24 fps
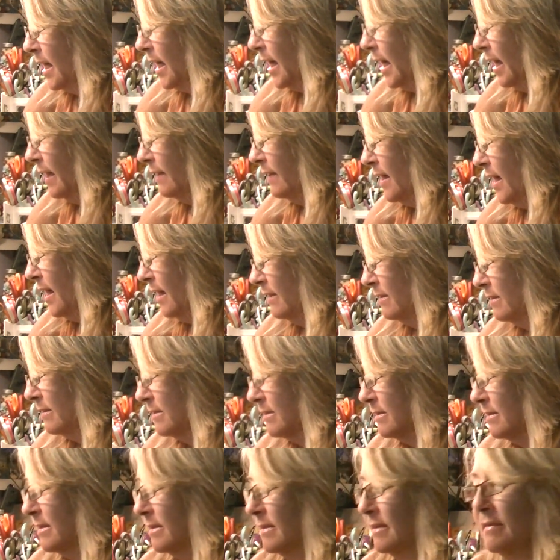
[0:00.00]
And then
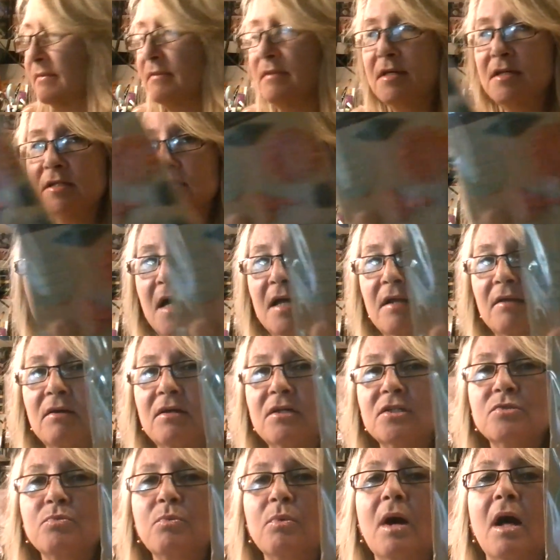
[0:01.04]
this set
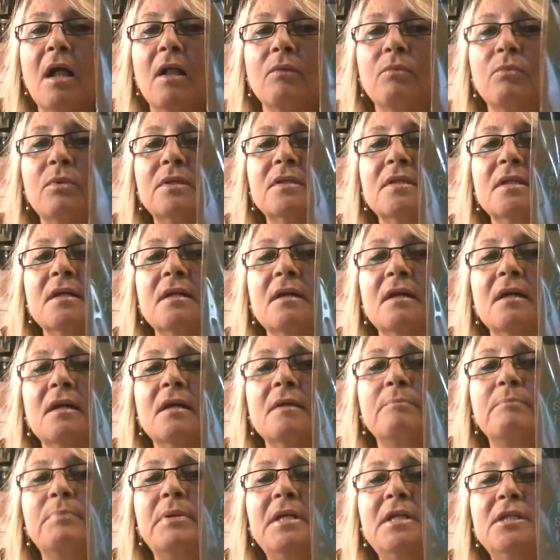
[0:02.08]
as well with
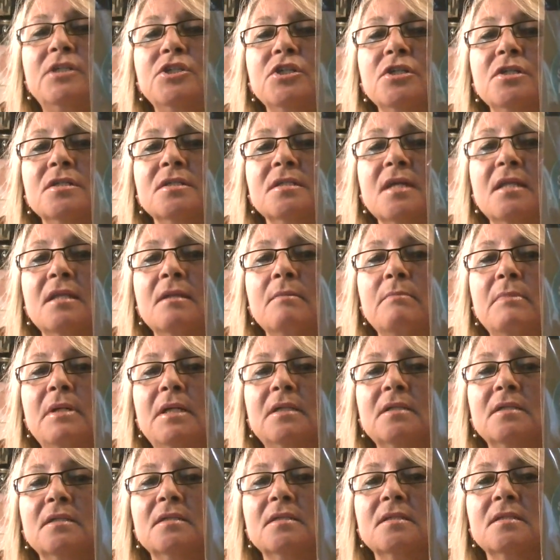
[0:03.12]
the peaches and the
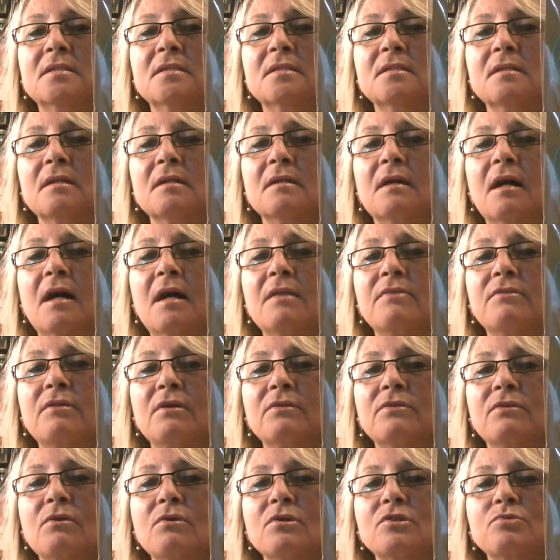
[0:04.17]
mints. I
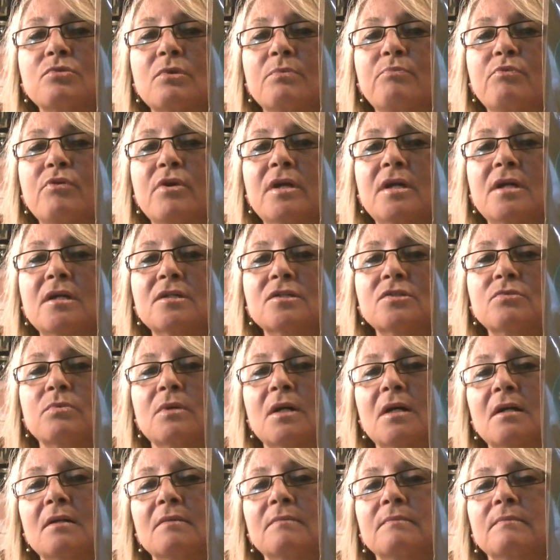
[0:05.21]
thought those were pretty as
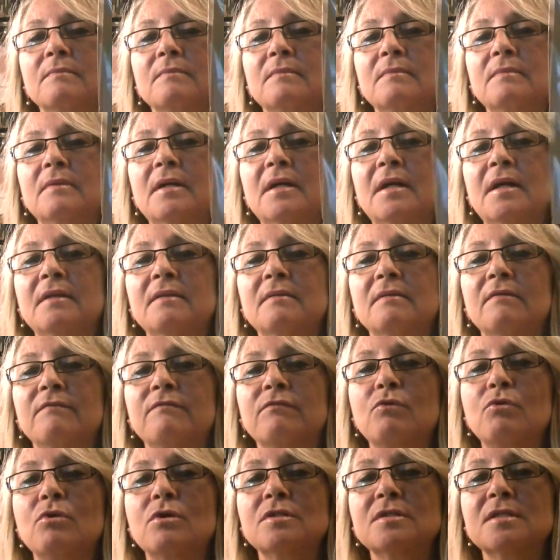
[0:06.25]
well. And,
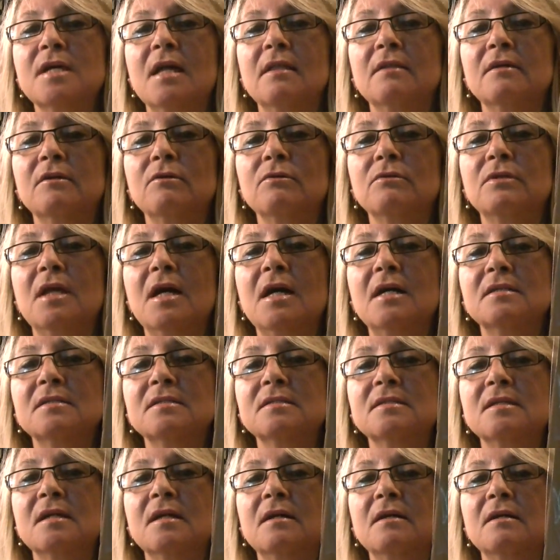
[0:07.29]
of course, that little
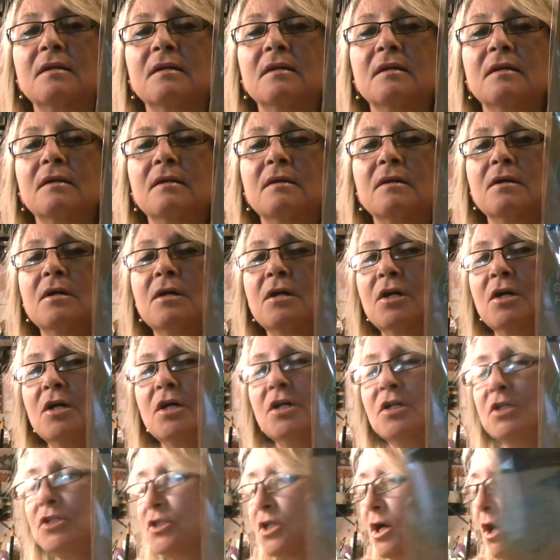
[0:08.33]
nest there.
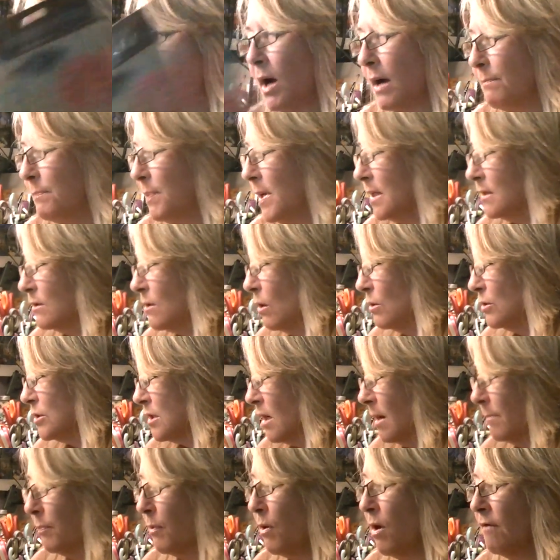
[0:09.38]
So I picked those
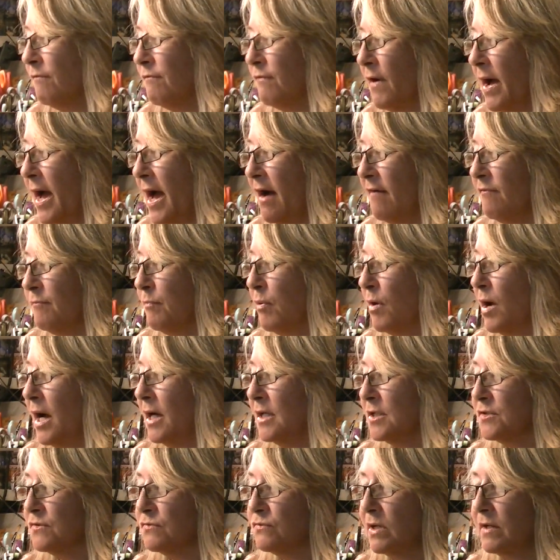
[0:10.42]
up all for half
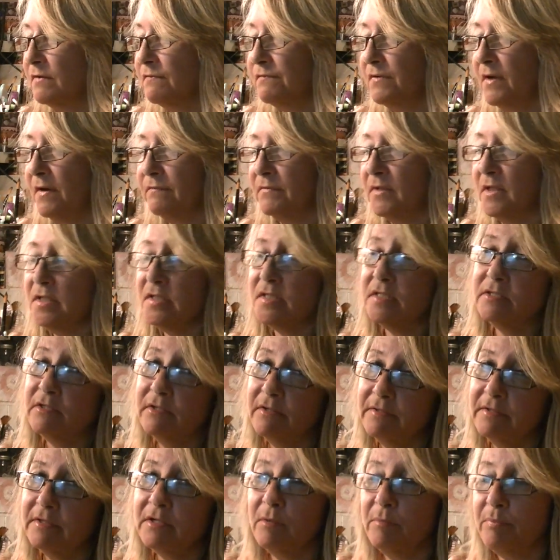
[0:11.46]
price, $3.50.
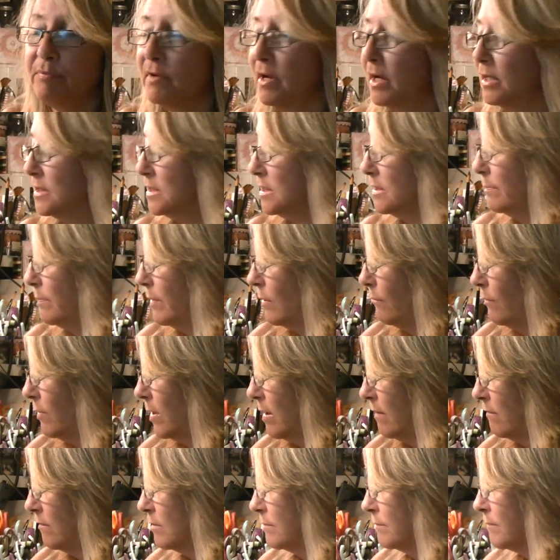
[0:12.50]
Still a little pricey, but
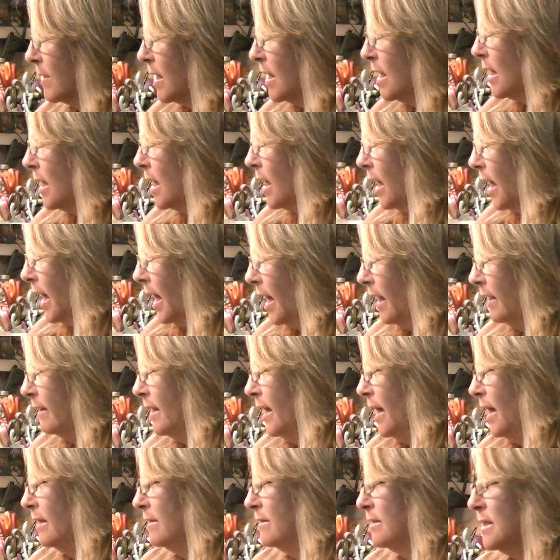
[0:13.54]
whatever. And
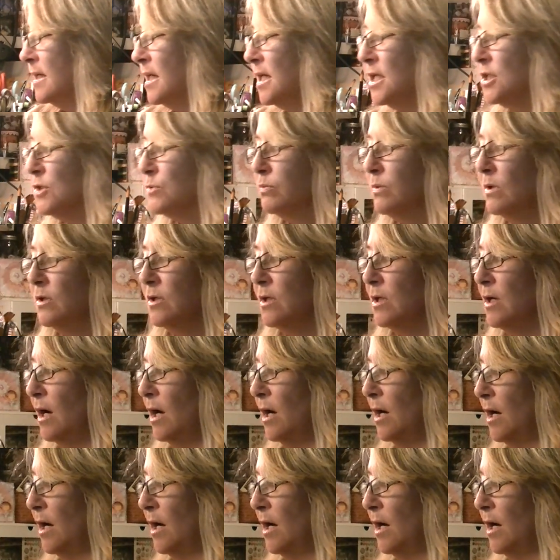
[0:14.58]
then these were